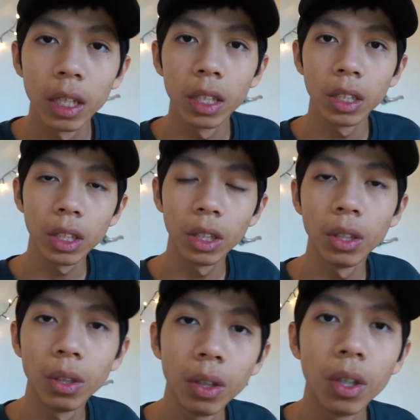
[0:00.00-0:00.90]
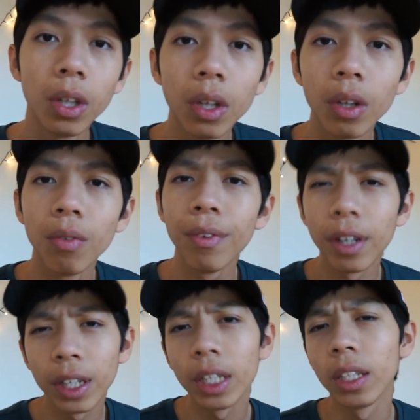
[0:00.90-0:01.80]
So
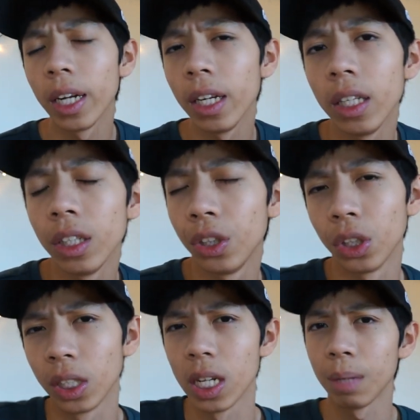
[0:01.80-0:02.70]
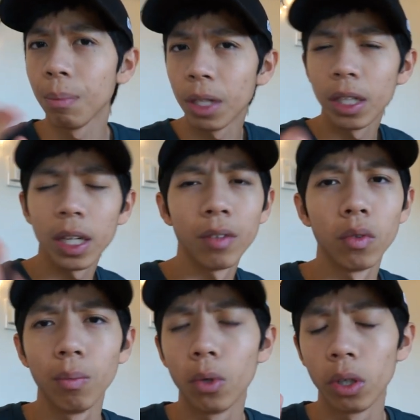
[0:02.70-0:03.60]
vlogging daily is just like me,
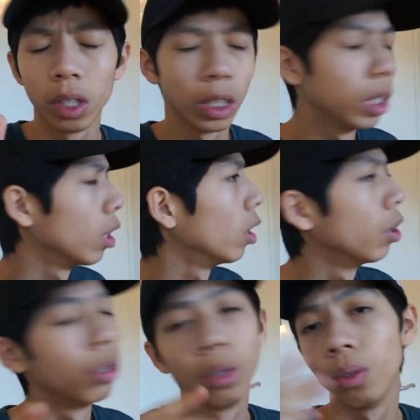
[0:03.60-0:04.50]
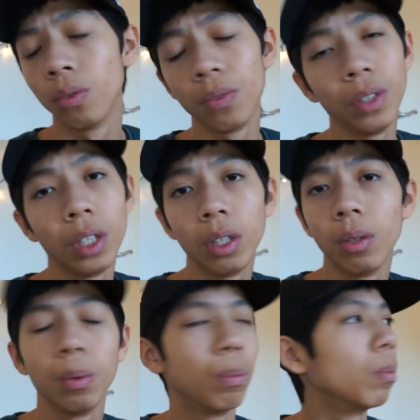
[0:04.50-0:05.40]
every morning start to
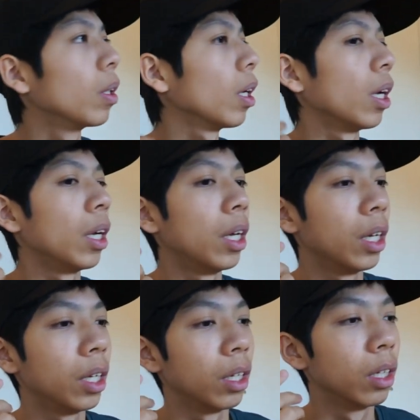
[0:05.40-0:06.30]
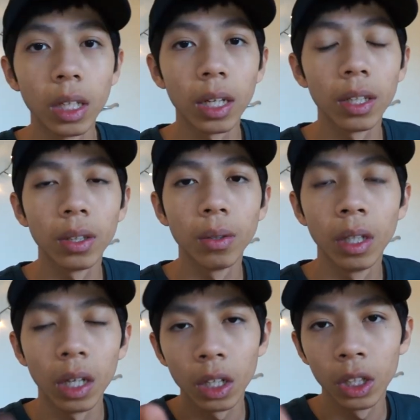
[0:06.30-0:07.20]
film and tell
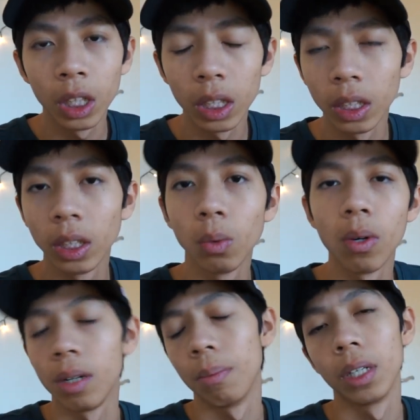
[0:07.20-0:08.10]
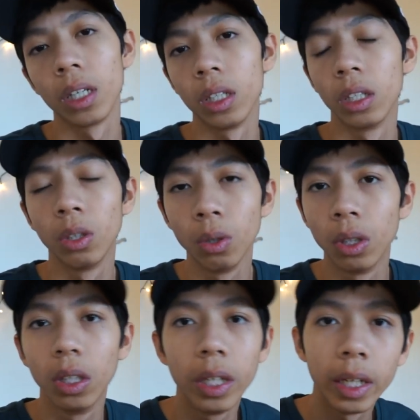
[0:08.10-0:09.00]
the audience what am I gonna do
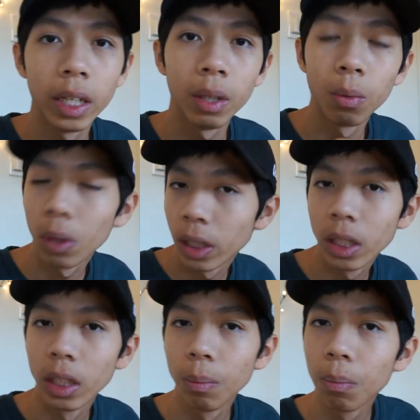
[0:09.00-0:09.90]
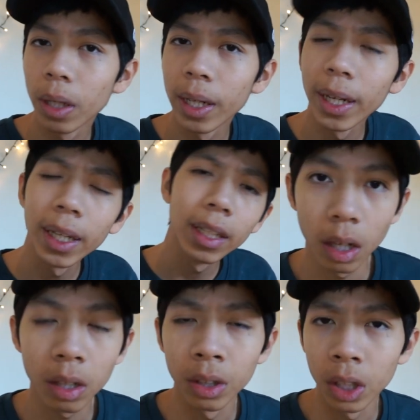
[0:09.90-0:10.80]
today, what's the plan.
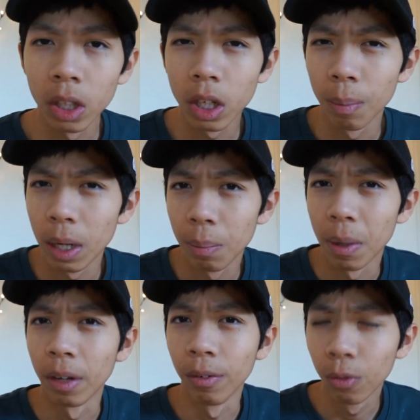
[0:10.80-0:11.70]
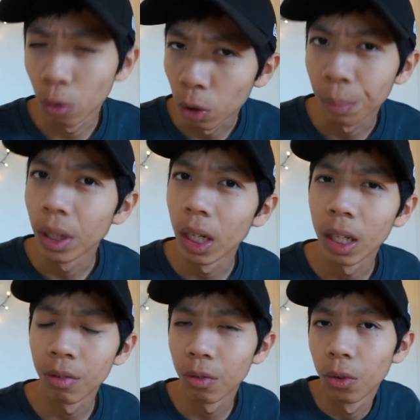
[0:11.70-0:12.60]
I'll talk about my
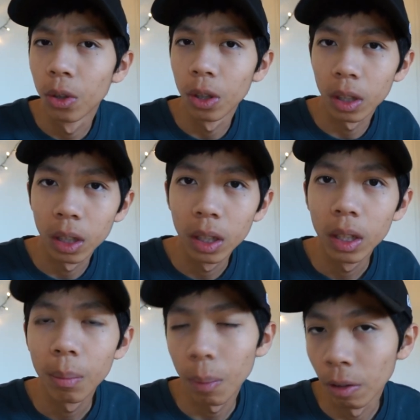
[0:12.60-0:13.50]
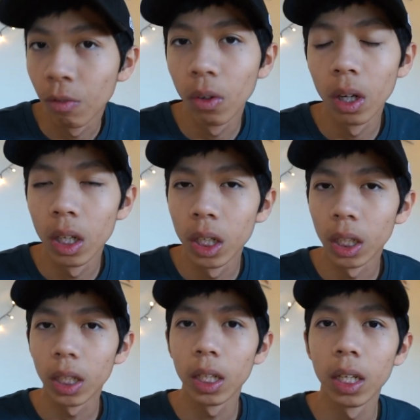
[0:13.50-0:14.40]
formula for my
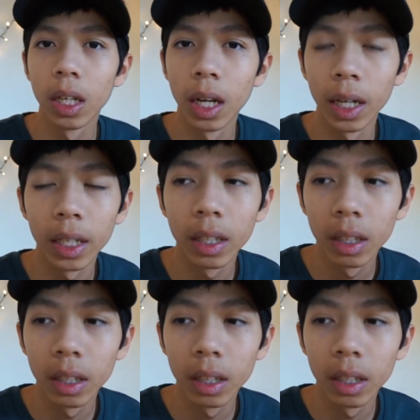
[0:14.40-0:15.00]
vlog, like